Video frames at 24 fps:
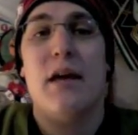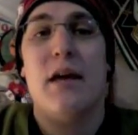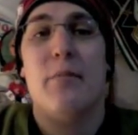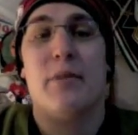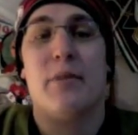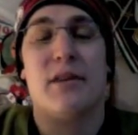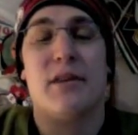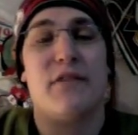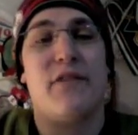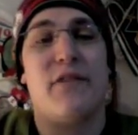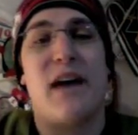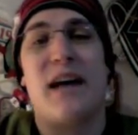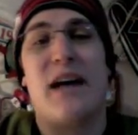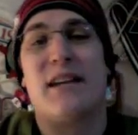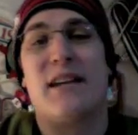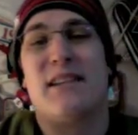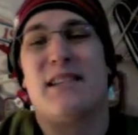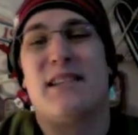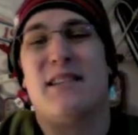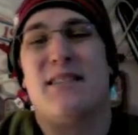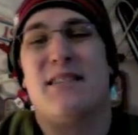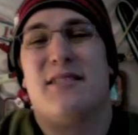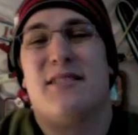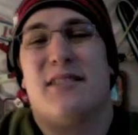But the fact is,
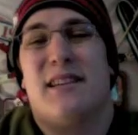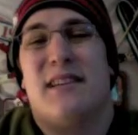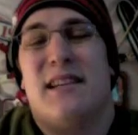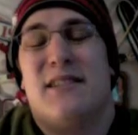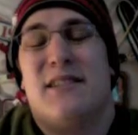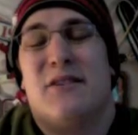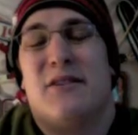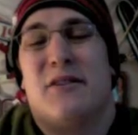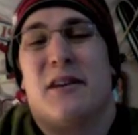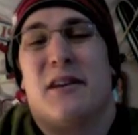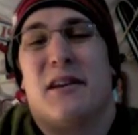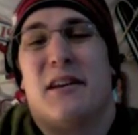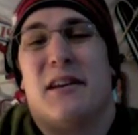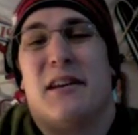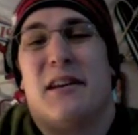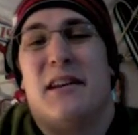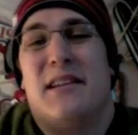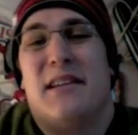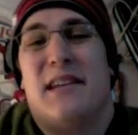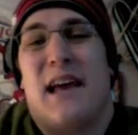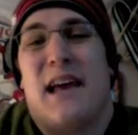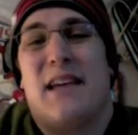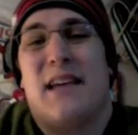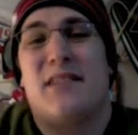he's he's looking at
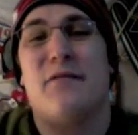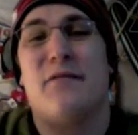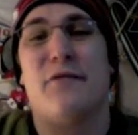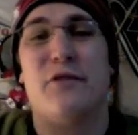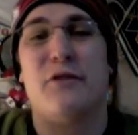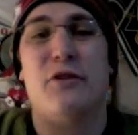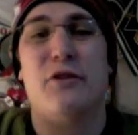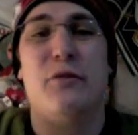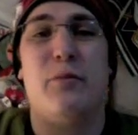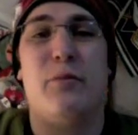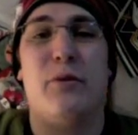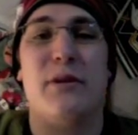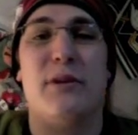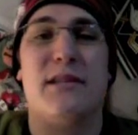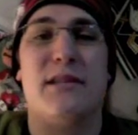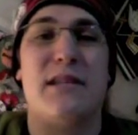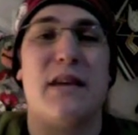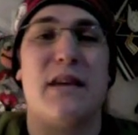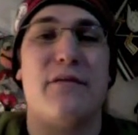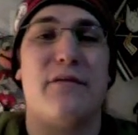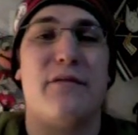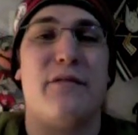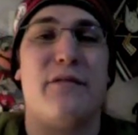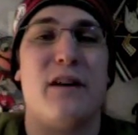he's asking for two point
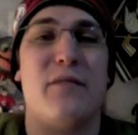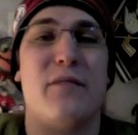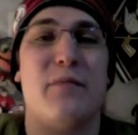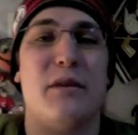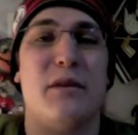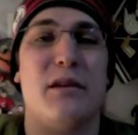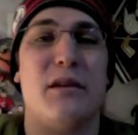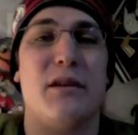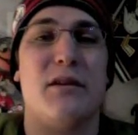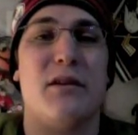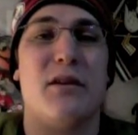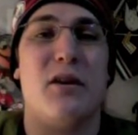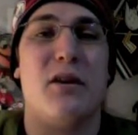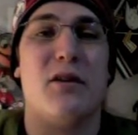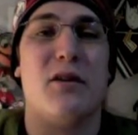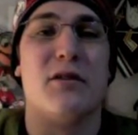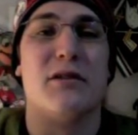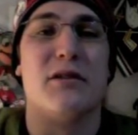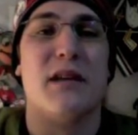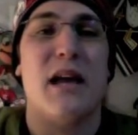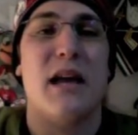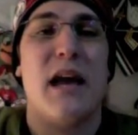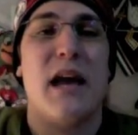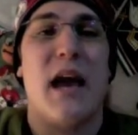seven five million
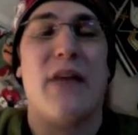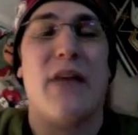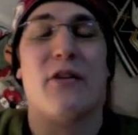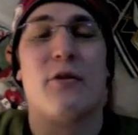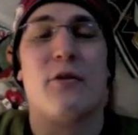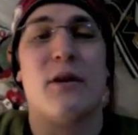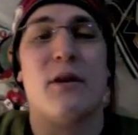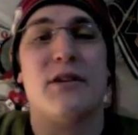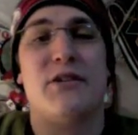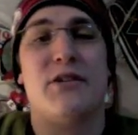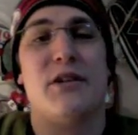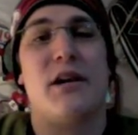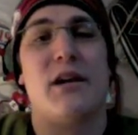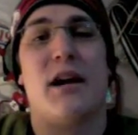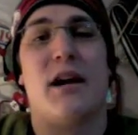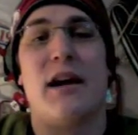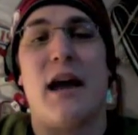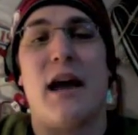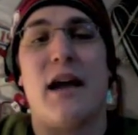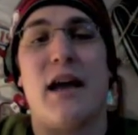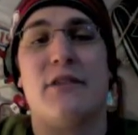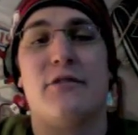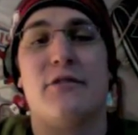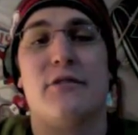dollars, and the question you got to
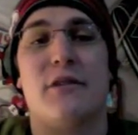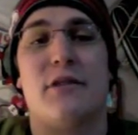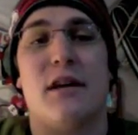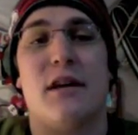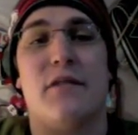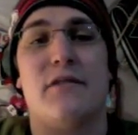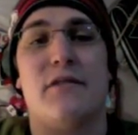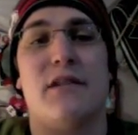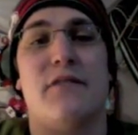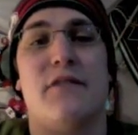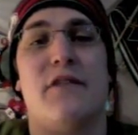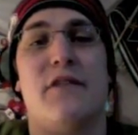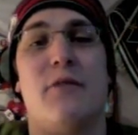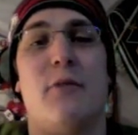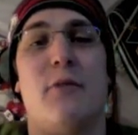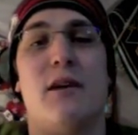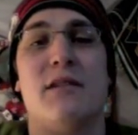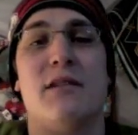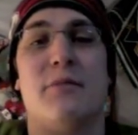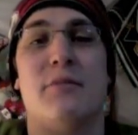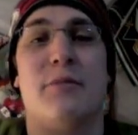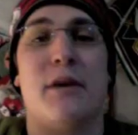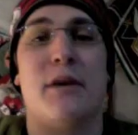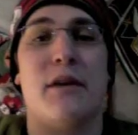ask yourself is, if he
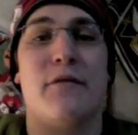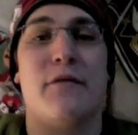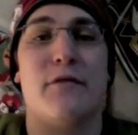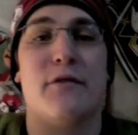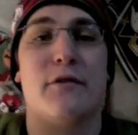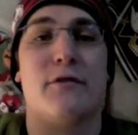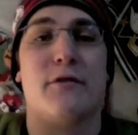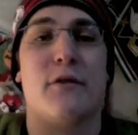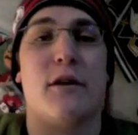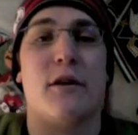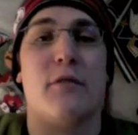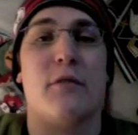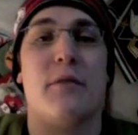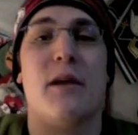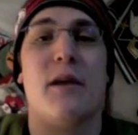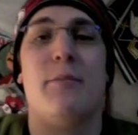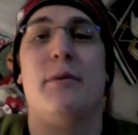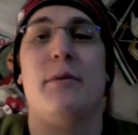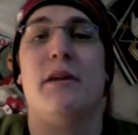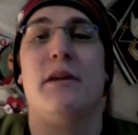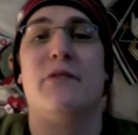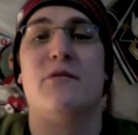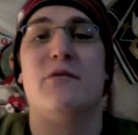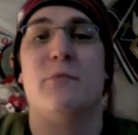wasn't playing for the Toronto
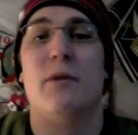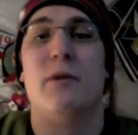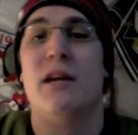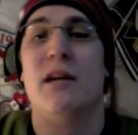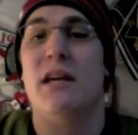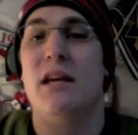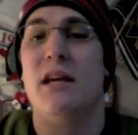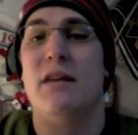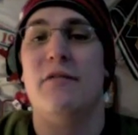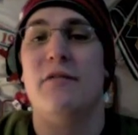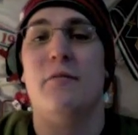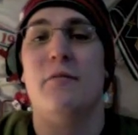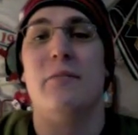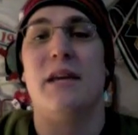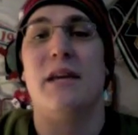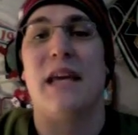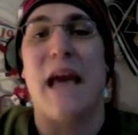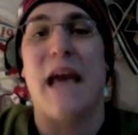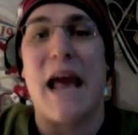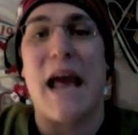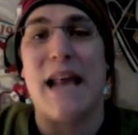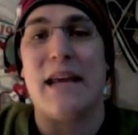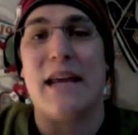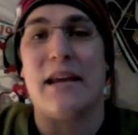Maple Leafs, would he even be
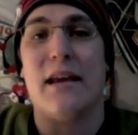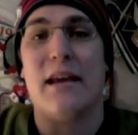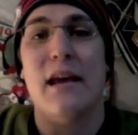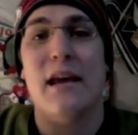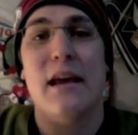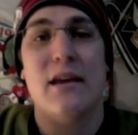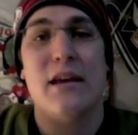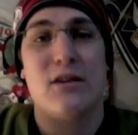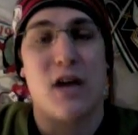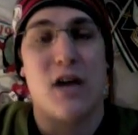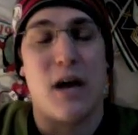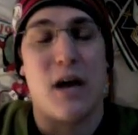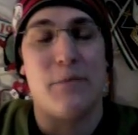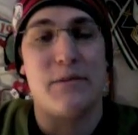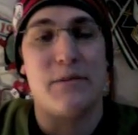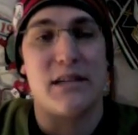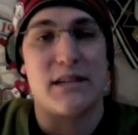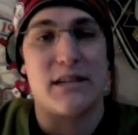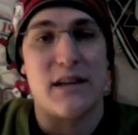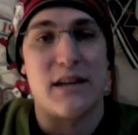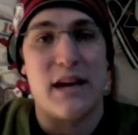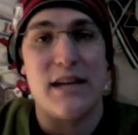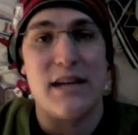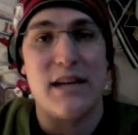getting top
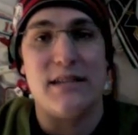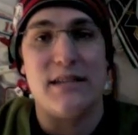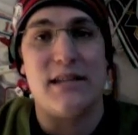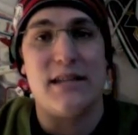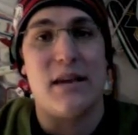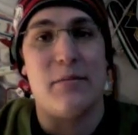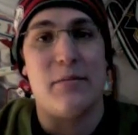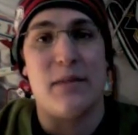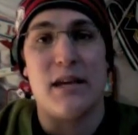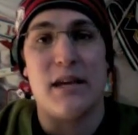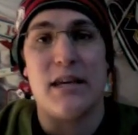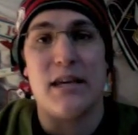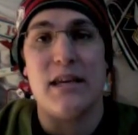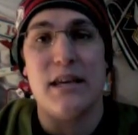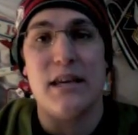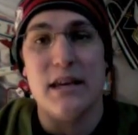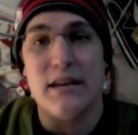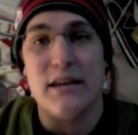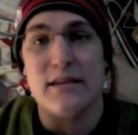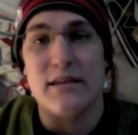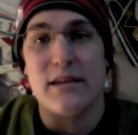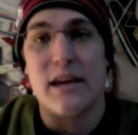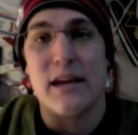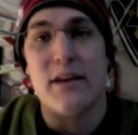six ice time like he
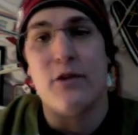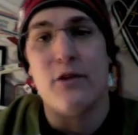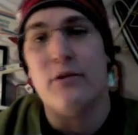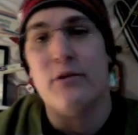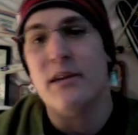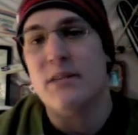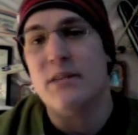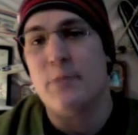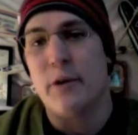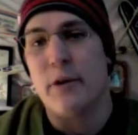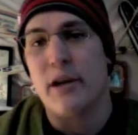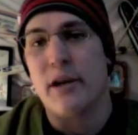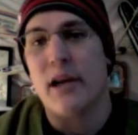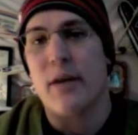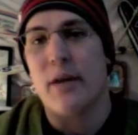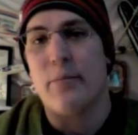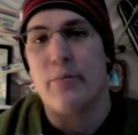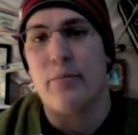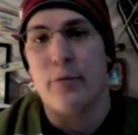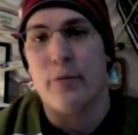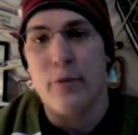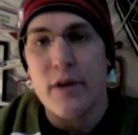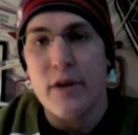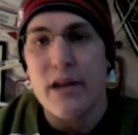is? I know he's putting up
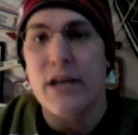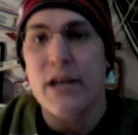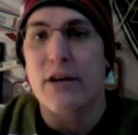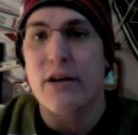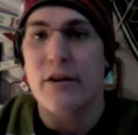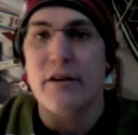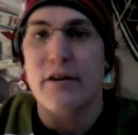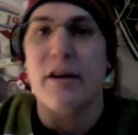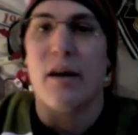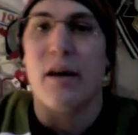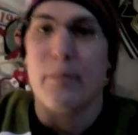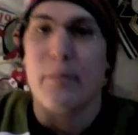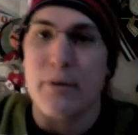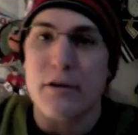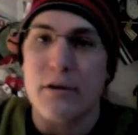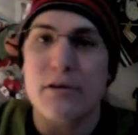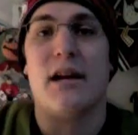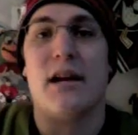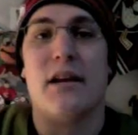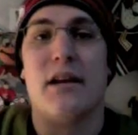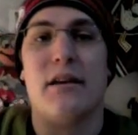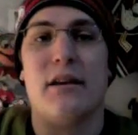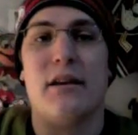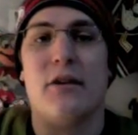pretty good
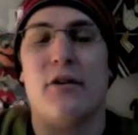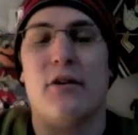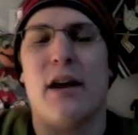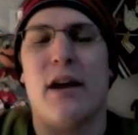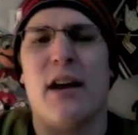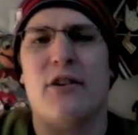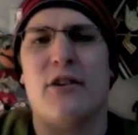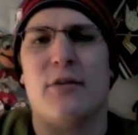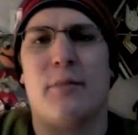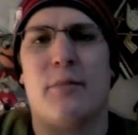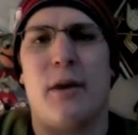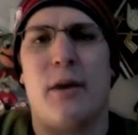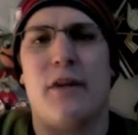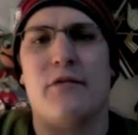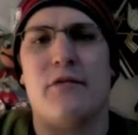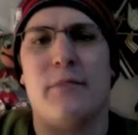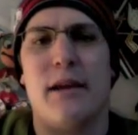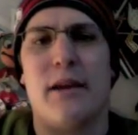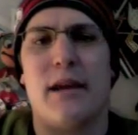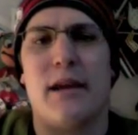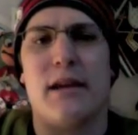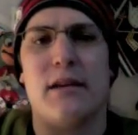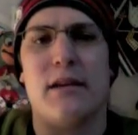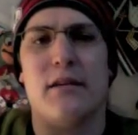numbers, and you know Antropov's
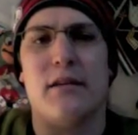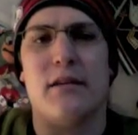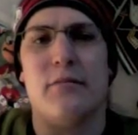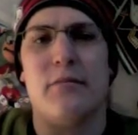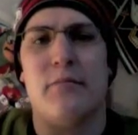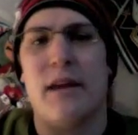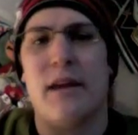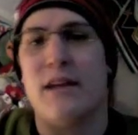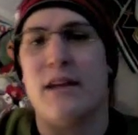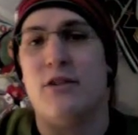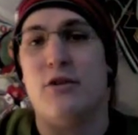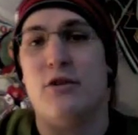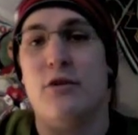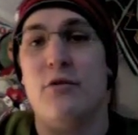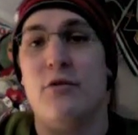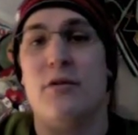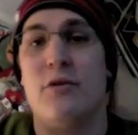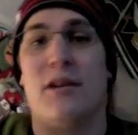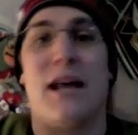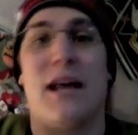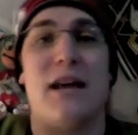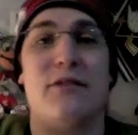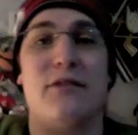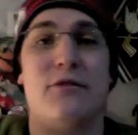making made two the
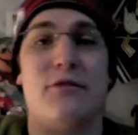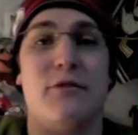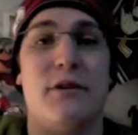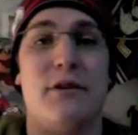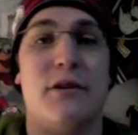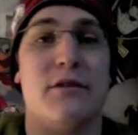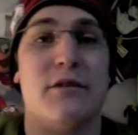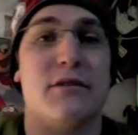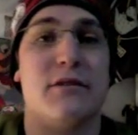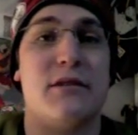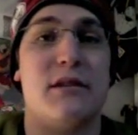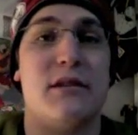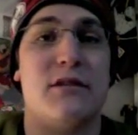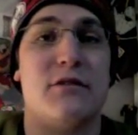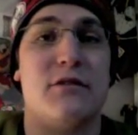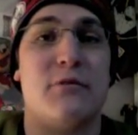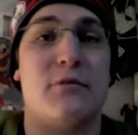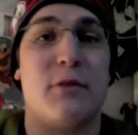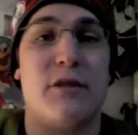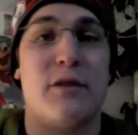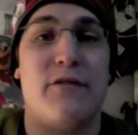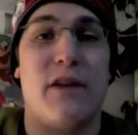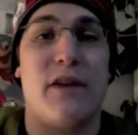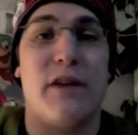last two years, and he's a
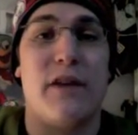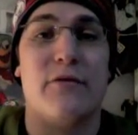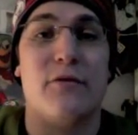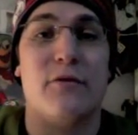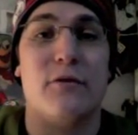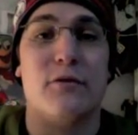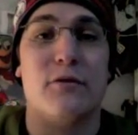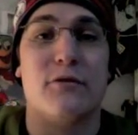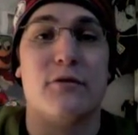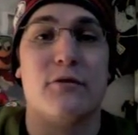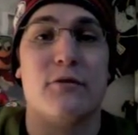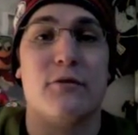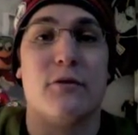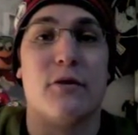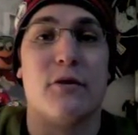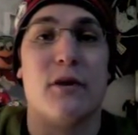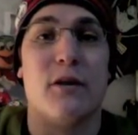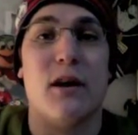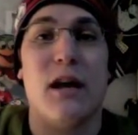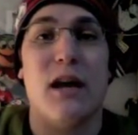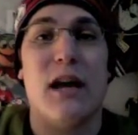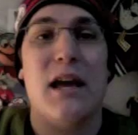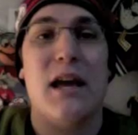twenty five goal scorer.